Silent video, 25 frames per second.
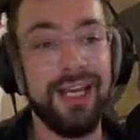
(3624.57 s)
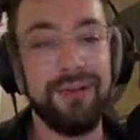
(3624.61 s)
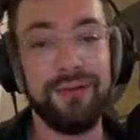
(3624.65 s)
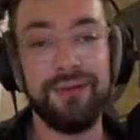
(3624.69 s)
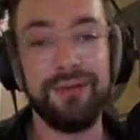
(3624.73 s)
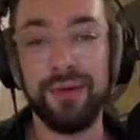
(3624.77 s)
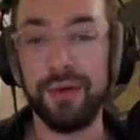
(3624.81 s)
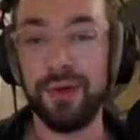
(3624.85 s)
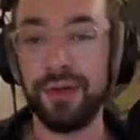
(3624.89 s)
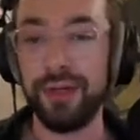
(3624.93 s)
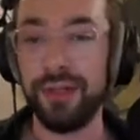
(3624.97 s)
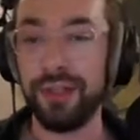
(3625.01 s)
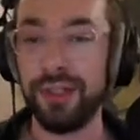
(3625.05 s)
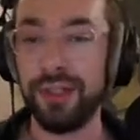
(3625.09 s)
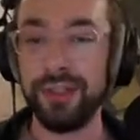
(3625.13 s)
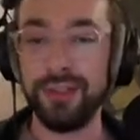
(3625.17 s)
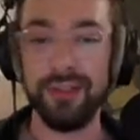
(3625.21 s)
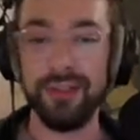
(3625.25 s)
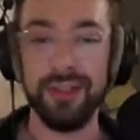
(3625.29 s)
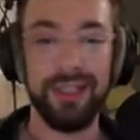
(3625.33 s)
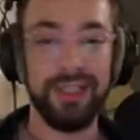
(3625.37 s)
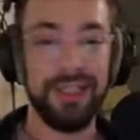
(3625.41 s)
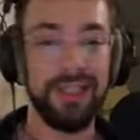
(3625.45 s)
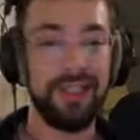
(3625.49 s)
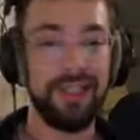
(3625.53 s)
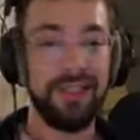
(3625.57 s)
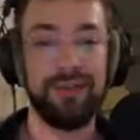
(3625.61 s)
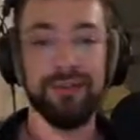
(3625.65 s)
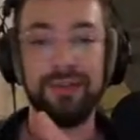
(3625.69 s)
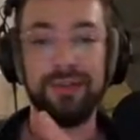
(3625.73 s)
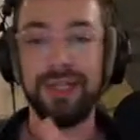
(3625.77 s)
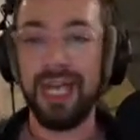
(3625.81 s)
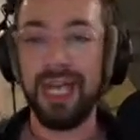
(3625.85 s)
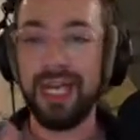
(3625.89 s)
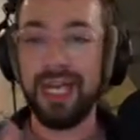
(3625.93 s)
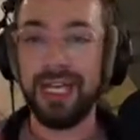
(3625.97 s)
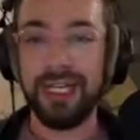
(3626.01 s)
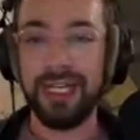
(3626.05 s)
For
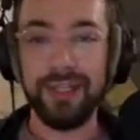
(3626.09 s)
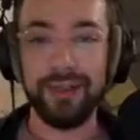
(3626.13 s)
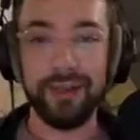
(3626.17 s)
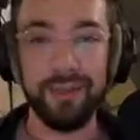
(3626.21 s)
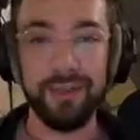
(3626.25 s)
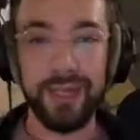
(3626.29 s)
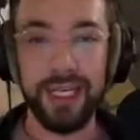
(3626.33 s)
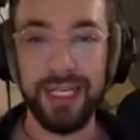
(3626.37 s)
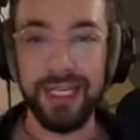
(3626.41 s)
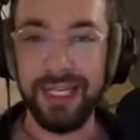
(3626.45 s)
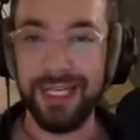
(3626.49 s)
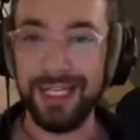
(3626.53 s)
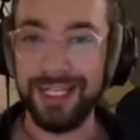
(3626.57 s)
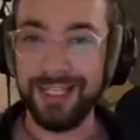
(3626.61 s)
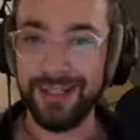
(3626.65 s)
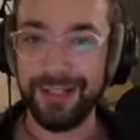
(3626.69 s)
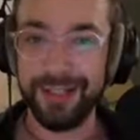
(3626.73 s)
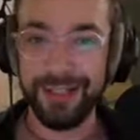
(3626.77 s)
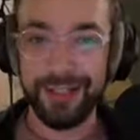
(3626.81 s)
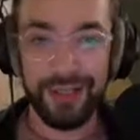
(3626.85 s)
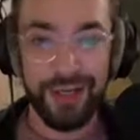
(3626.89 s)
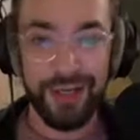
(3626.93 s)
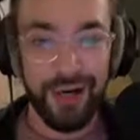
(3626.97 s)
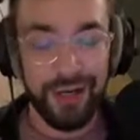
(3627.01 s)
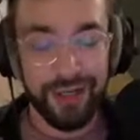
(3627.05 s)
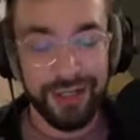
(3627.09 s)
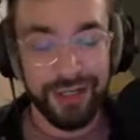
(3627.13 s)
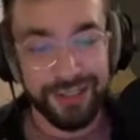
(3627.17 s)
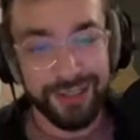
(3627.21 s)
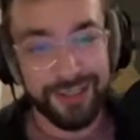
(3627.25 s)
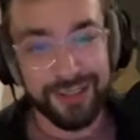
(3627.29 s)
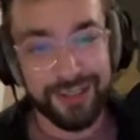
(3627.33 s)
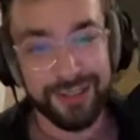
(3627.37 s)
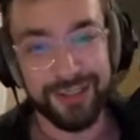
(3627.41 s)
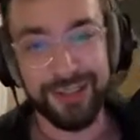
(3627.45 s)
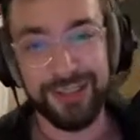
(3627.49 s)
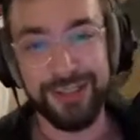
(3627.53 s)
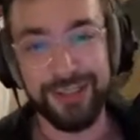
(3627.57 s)
that intermediate
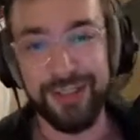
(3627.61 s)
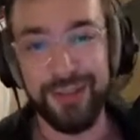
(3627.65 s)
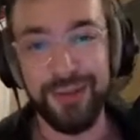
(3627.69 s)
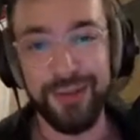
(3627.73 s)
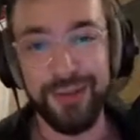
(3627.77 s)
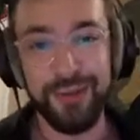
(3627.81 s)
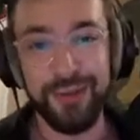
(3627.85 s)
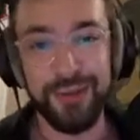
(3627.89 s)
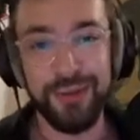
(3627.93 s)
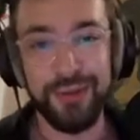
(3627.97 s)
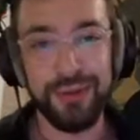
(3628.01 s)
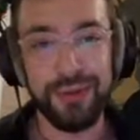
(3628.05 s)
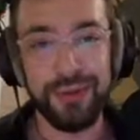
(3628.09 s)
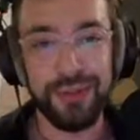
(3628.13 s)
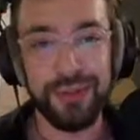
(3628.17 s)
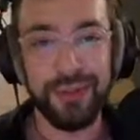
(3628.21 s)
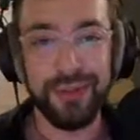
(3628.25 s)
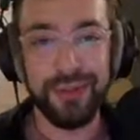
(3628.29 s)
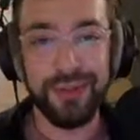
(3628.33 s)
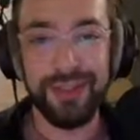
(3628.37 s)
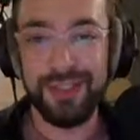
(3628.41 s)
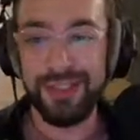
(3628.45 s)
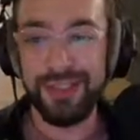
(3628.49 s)
guitarist who's